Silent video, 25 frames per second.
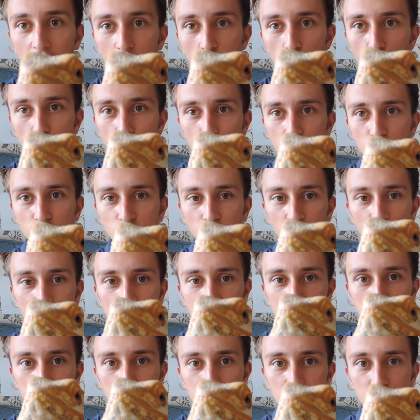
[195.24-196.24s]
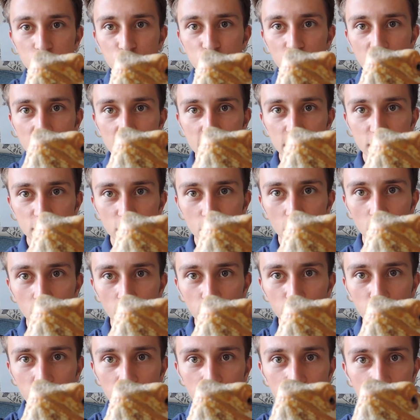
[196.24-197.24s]
And what you'll find is bearded dragons
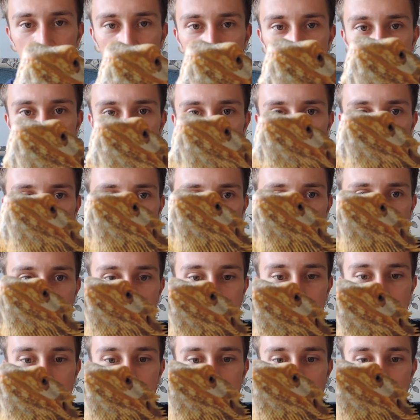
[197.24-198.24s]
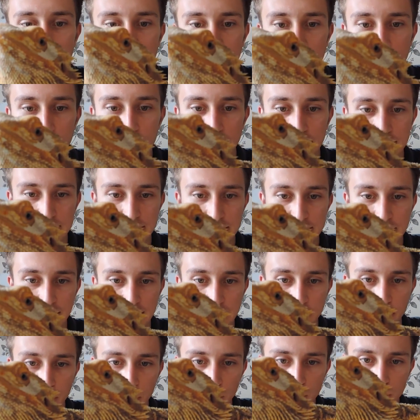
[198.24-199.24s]
are very laid back, placid
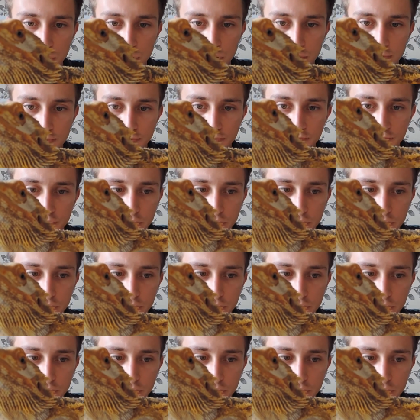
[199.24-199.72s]
animals.